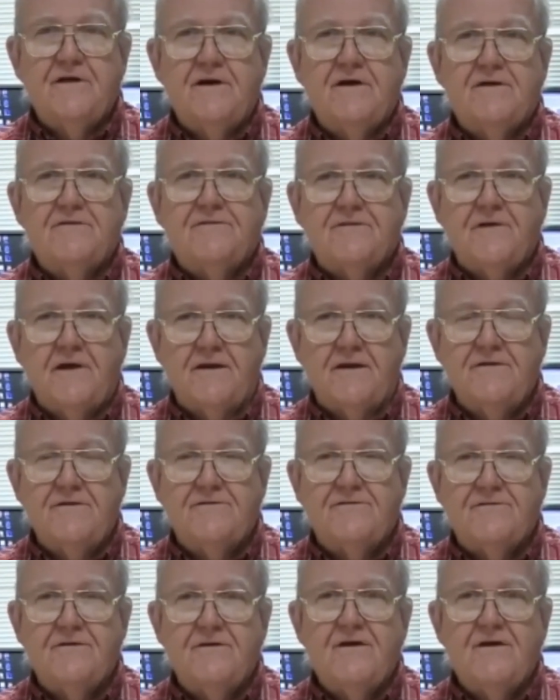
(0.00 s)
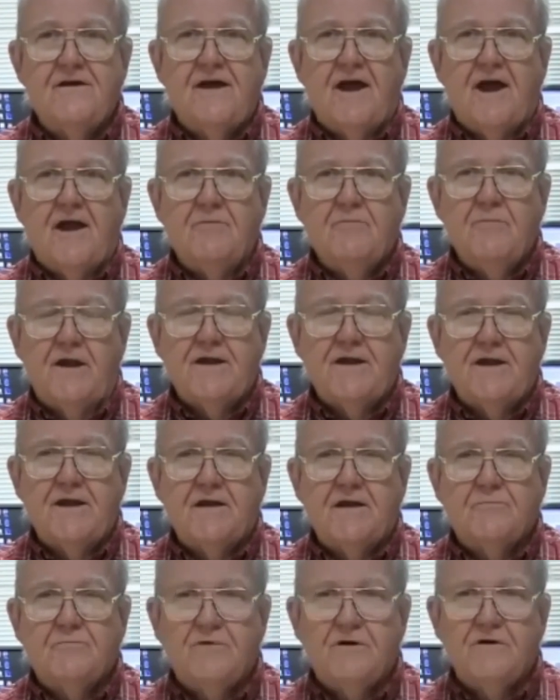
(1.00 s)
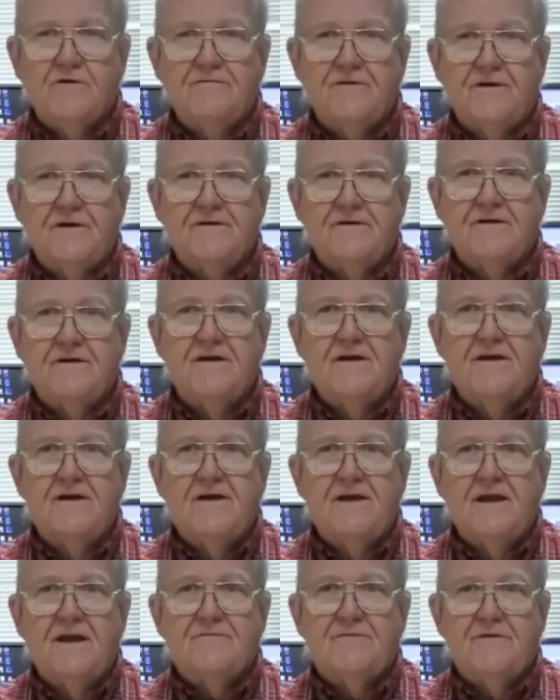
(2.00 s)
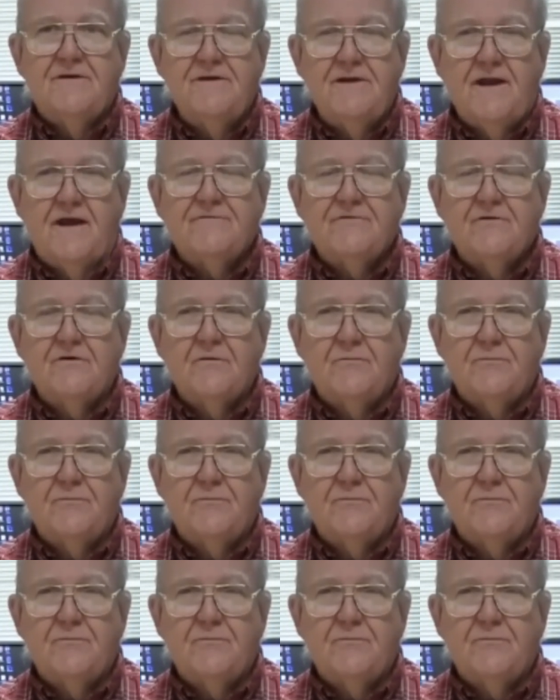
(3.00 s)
Fixing a sentence and making it perfect,